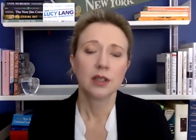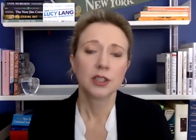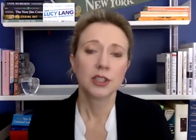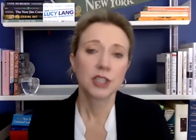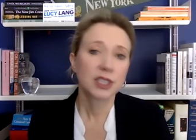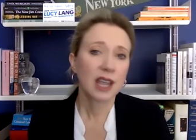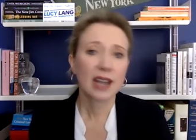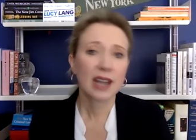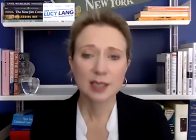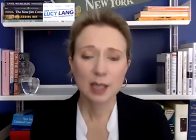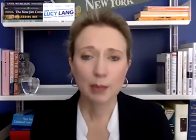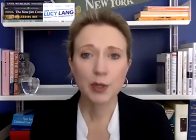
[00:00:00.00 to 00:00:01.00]
She said, I
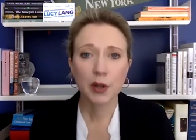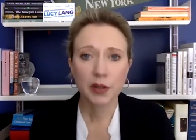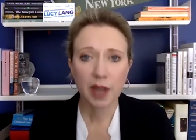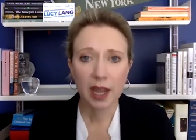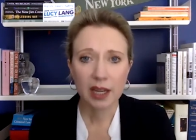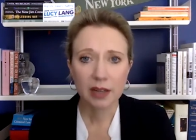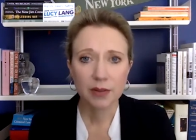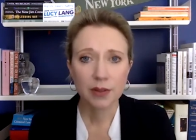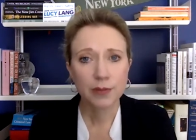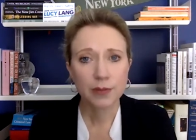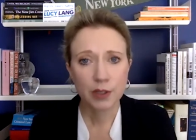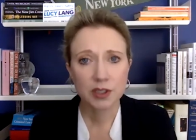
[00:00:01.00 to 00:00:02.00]
slept all night for the
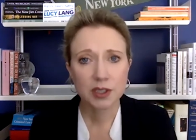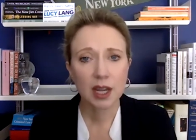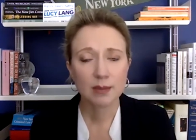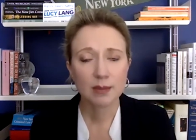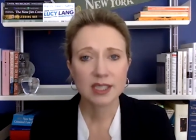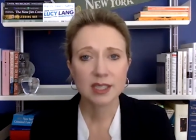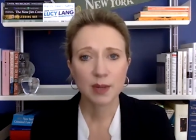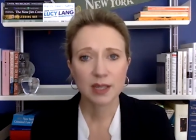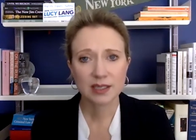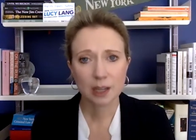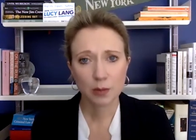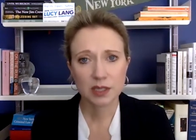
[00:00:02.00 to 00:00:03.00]
first time since my
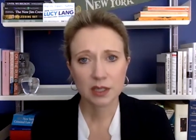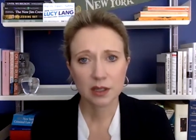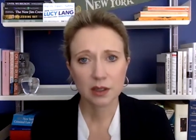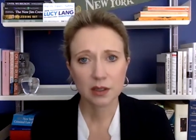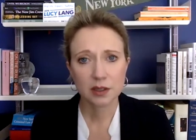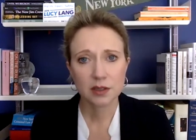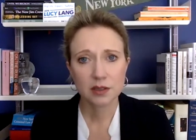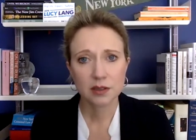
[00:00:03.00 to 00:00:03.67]
son was killed.